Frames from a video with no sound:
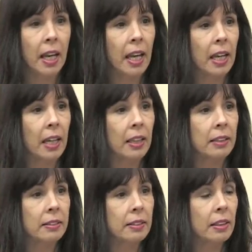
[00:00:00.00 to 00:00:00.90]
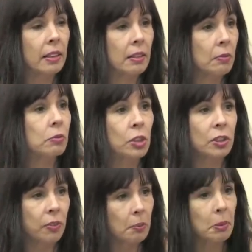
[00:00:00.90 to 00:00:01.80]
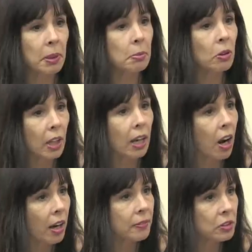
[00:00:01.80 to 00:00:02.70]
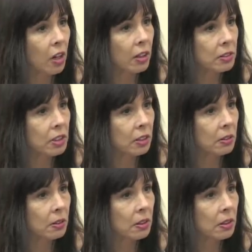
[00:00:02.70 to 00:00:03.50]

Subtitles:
And just from the people that I've talked to.